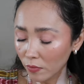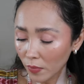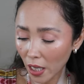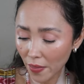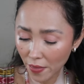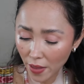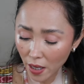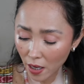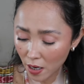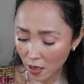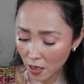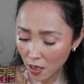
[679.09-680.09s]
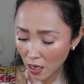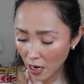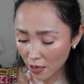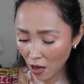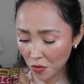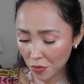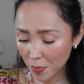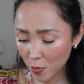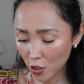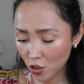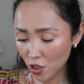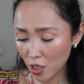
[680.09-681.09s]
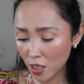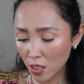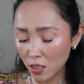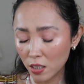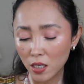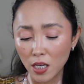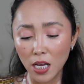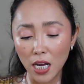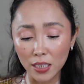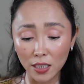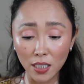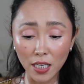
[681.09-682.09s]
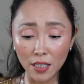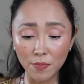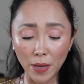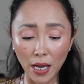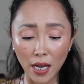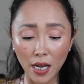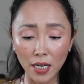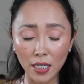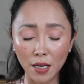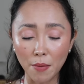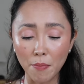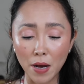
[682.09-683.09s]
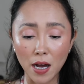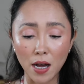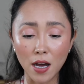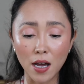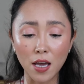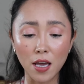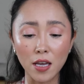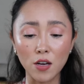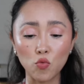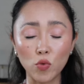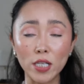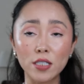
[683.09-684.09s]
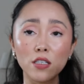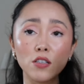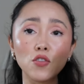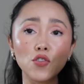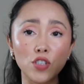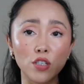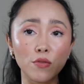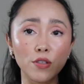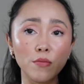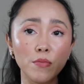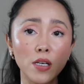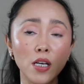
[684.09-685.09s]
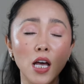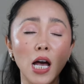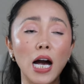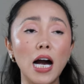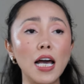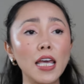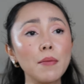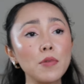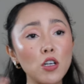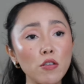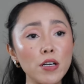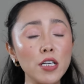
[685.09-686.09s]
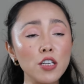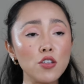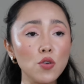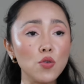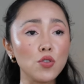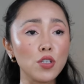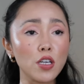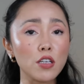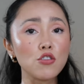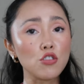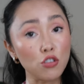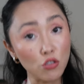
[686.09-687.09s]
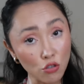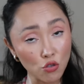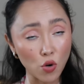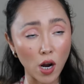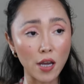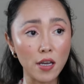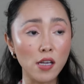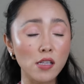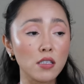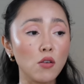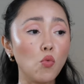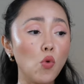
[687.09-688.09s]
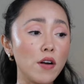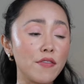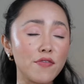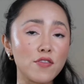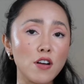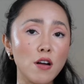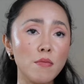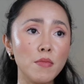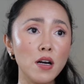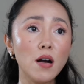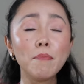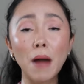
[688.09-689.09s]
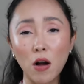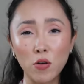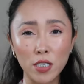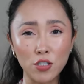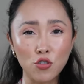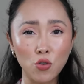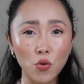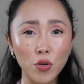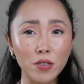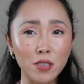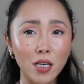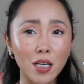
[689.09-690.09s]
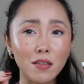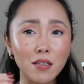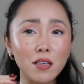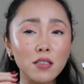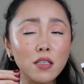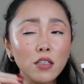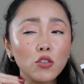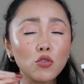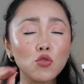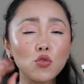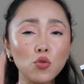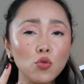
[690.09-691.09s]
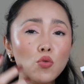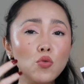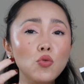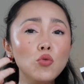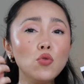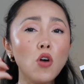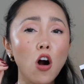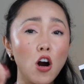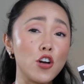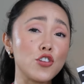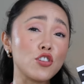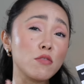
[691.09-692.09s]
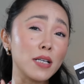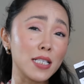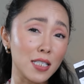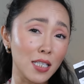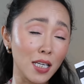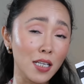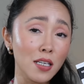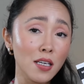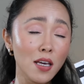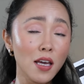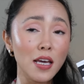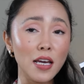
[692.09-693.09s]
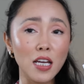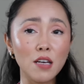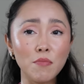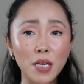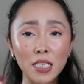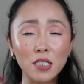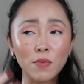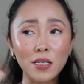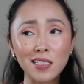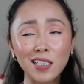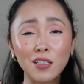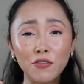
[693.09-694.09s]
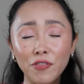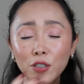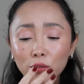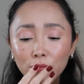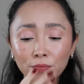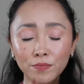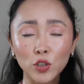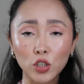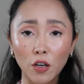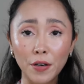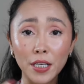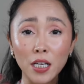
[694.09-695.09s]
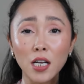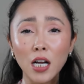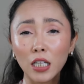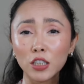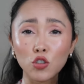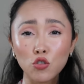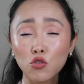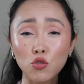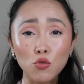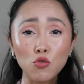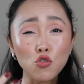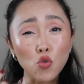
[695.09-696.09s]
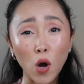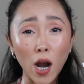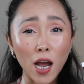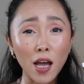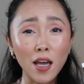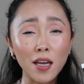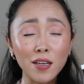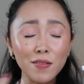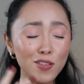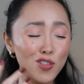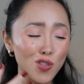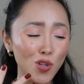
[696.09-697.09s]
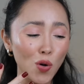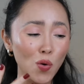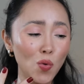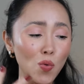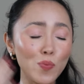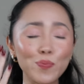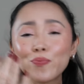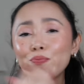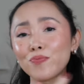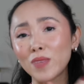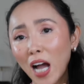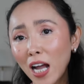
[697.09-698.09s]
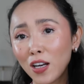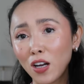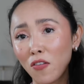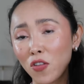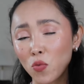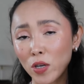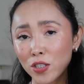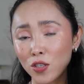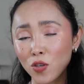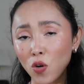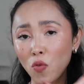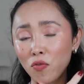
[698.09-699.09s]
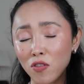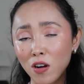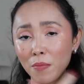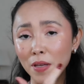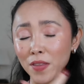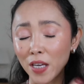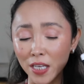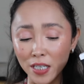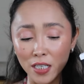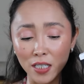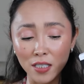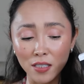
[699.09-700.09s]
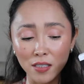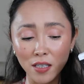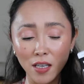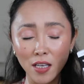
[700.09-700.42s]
And then another repurchase, I did get back my retinol serum. I am currently using, just to try it, one from Paula's Choice, and I think it's a little too harsh on my skin. It makes my skin feel, sorry, a little too dry. So I love the retinol from the List.